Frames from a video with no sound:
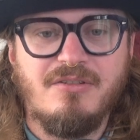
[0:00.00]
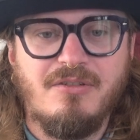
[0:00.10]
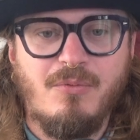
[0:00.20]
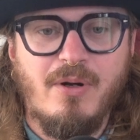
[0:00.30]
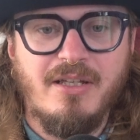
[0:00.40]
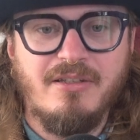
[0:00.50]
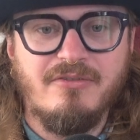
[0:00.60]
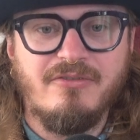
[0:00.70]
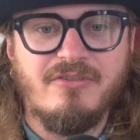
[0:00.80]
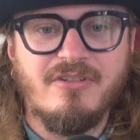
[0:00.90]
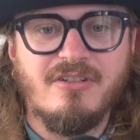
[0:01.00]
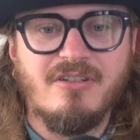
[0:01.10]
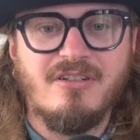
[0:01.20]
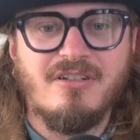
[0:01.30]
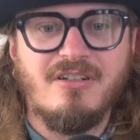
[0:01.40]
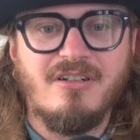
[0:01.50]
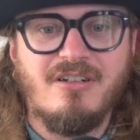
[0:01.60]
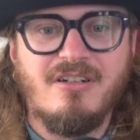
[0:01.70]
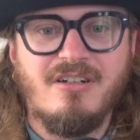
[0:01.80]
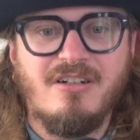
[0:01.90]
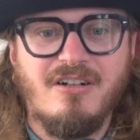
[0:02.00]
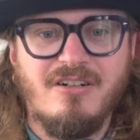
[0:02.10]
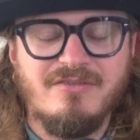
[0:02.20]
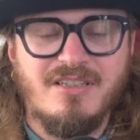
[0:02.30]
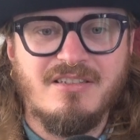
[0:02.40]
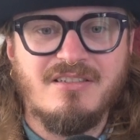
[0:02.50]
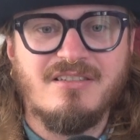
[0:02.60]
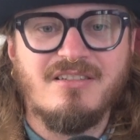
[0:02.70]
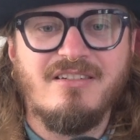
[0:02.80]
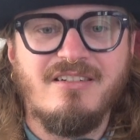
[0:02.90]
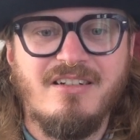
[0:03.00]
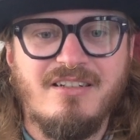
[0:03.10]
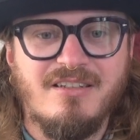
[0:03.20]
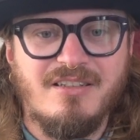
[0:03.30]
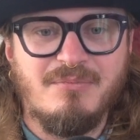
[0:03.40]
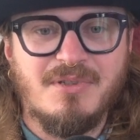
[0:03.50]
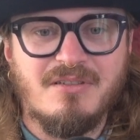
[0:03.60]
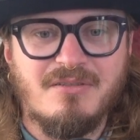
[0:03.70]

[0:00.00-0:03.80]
the wave of this eclipse.